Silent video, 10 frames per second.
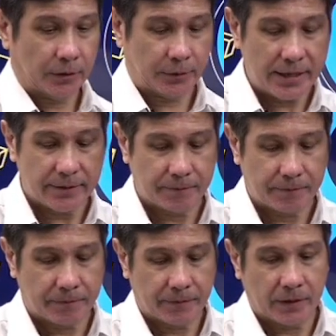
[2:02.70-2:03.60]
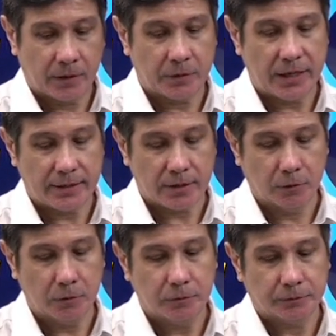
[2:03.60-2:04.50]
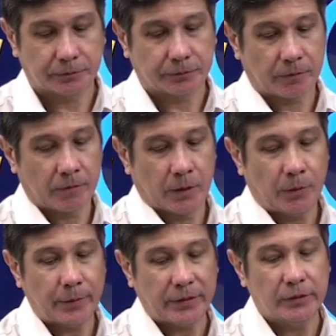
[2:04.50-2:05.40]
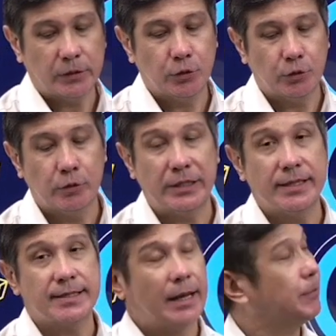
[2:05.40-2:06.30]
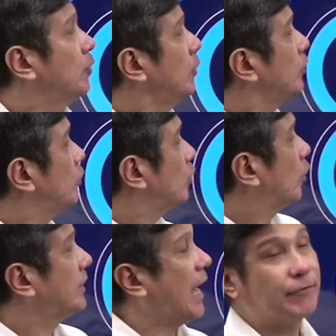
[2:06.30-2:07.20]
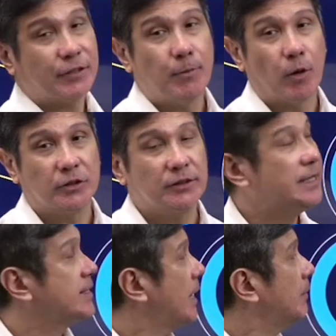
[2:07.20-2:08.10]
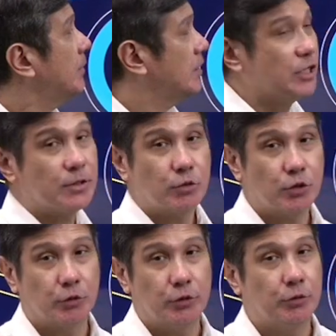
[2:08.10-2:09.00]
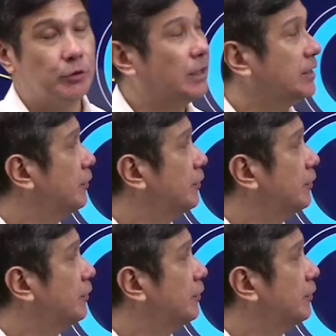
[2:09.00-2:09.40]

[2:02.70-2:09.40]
Alright, okay, so what we're going to do is I'm going to draw the after model this time just to show you the